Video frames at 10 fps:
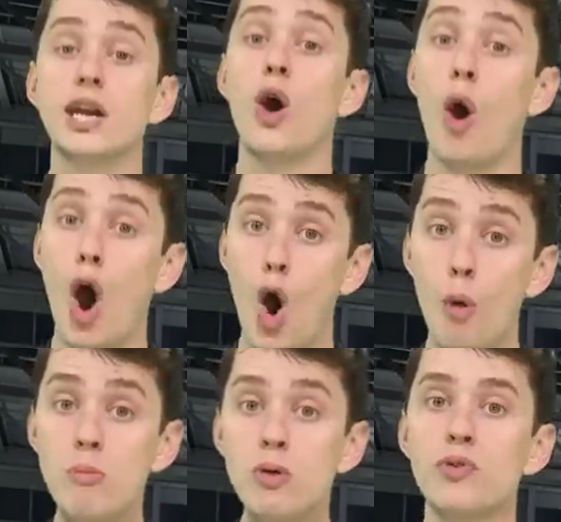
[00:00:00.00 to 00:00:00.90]
and go
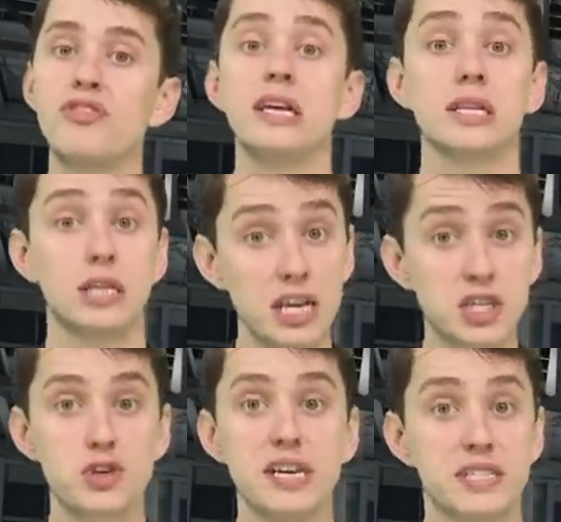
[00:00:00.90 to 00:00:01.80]
home with the
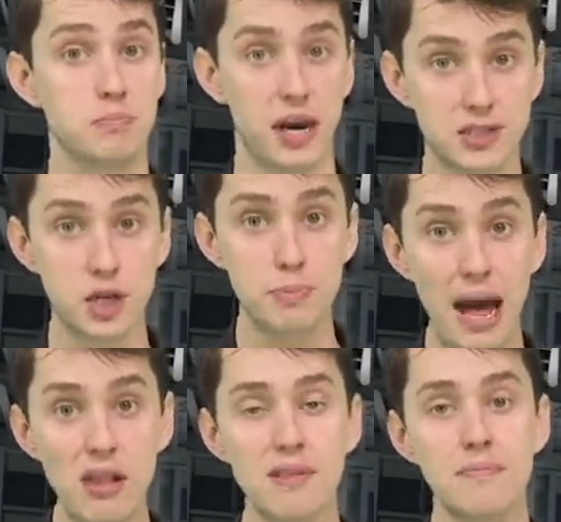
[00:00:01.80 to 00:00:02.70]
illustrious mustard
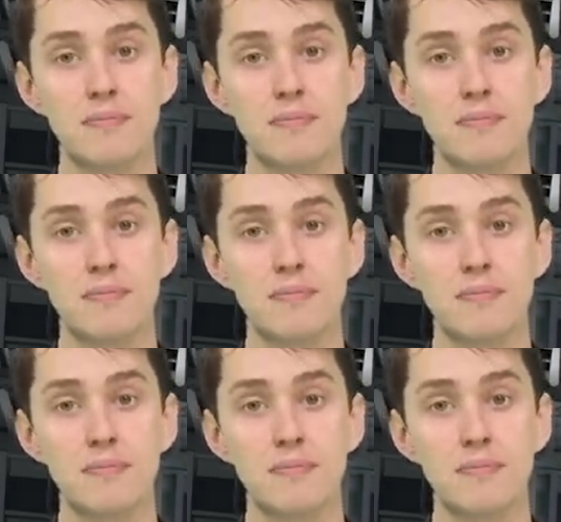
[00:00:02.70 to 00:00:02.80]
belt?